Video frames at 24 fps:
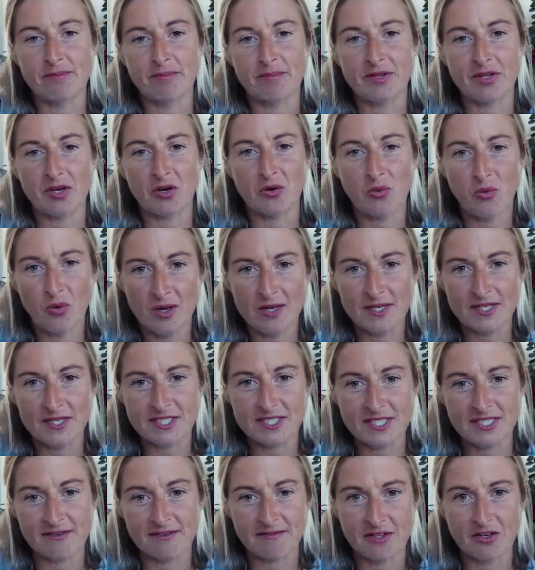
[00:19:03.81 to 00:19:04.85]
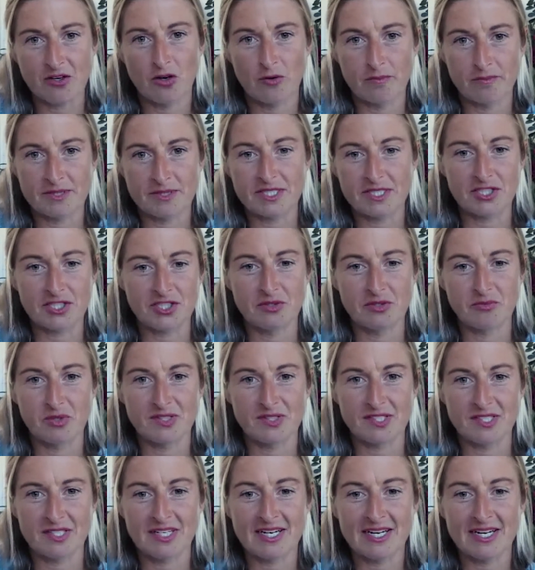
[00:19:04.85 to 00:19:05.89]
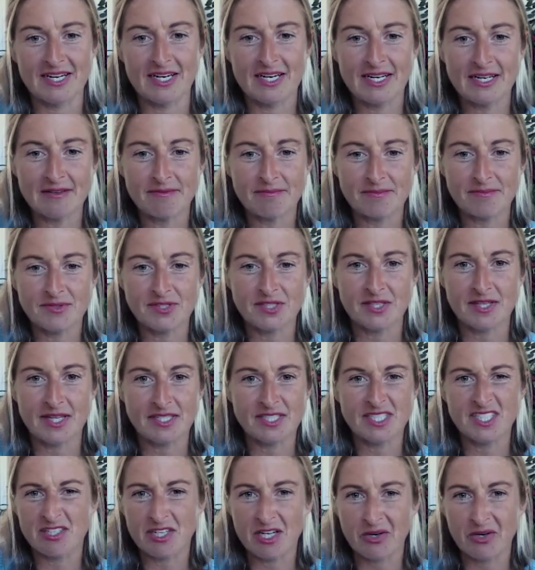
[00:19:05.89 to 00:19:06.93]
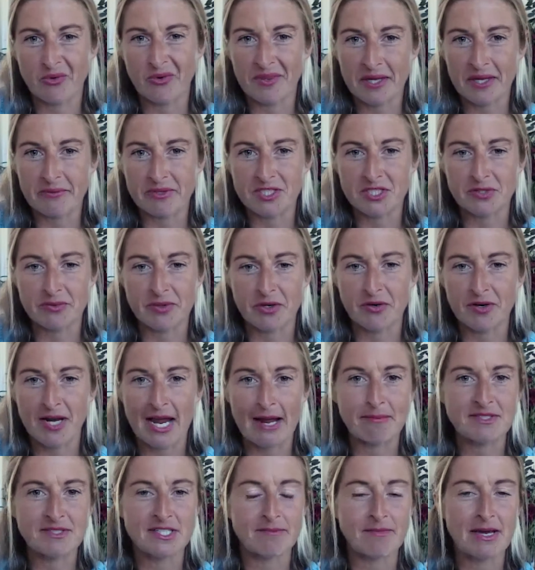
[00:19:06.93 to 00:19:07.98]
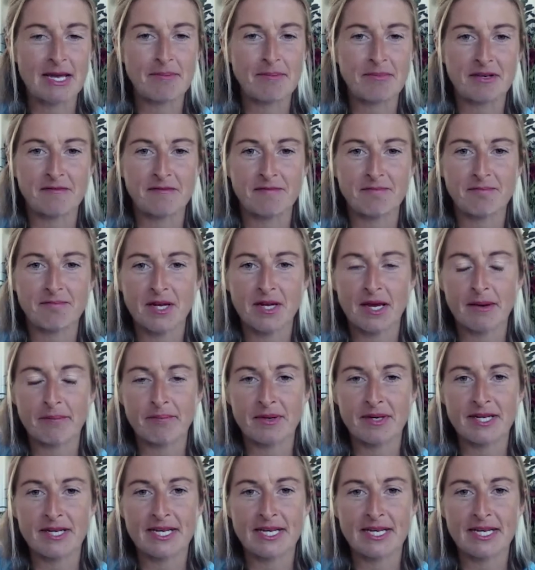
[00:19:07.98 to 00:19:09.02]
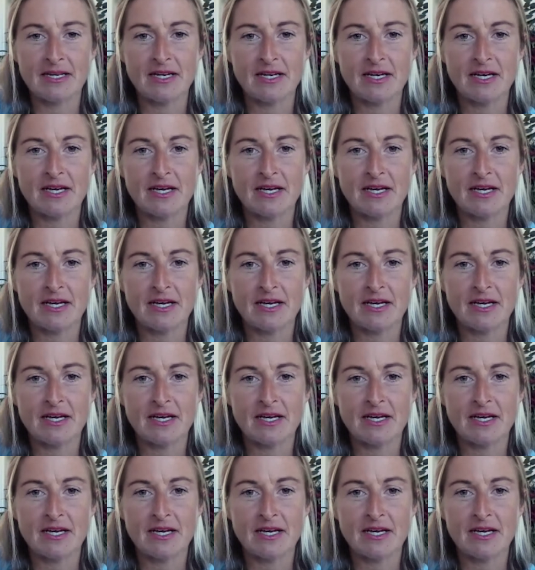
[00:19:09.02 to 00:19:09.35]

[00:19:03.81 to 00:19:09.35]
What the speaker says: but the quality of the competition wasn't high. So they didn't know what they were doing on Amazon. Maybe a company